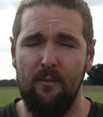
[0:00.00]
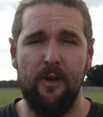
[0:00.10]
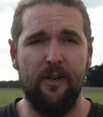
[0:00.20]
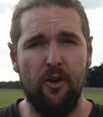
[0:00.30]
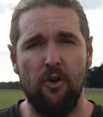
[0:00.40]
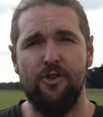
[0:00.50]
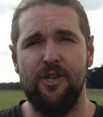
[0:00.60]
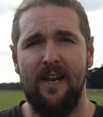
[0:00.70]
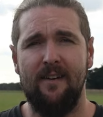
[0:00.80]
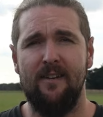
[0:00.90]
we
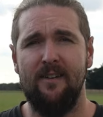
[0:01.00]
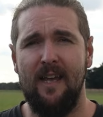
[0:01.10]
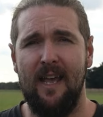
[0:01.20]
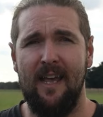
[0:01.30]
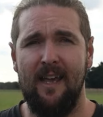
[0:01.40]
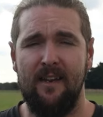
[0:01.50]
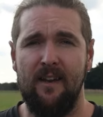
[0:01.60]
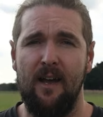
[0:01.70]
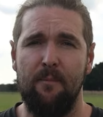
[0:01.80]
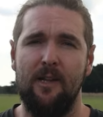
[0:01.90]
negotiated
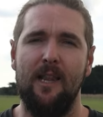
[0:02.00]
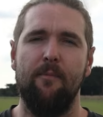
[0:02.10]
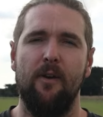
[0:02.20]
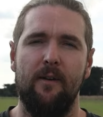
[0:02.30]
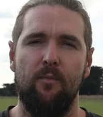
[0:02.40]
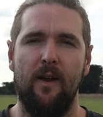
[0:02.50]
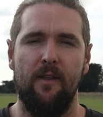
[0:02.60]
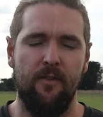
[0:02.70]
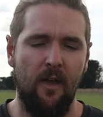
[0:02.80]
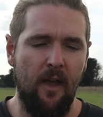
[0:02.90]
and collaborated
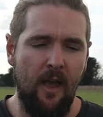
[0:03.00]
with